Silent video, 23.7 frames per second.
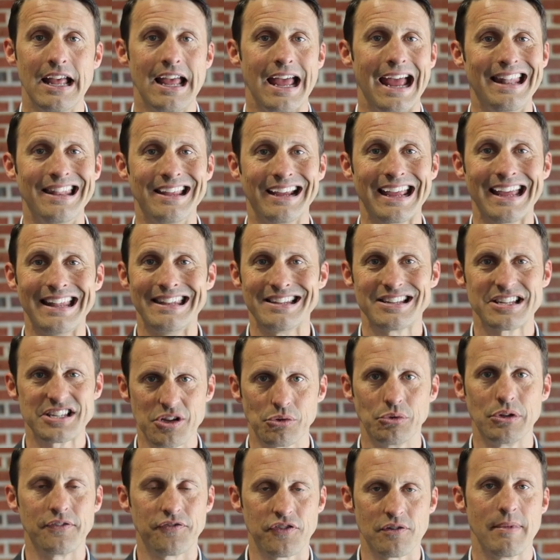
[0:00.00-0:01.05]
And again, this is
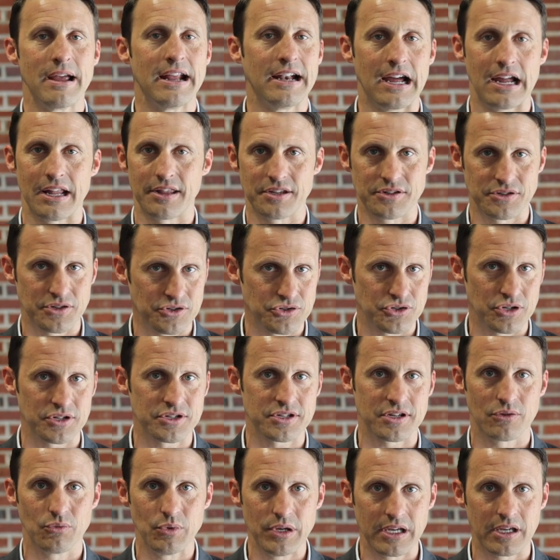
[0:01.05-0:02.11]
only for May 9th. This is just
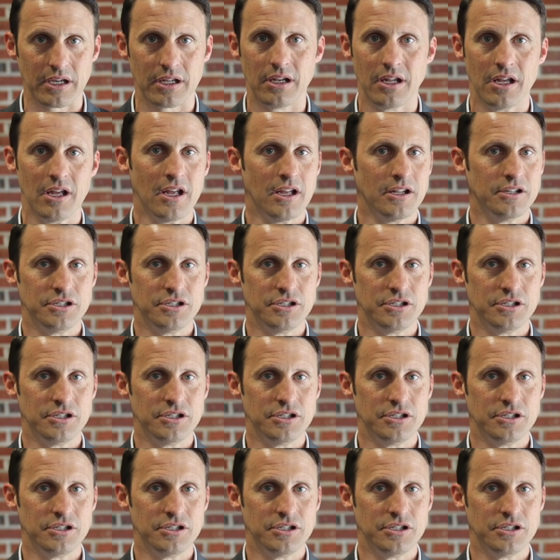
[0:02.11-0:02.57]
so we can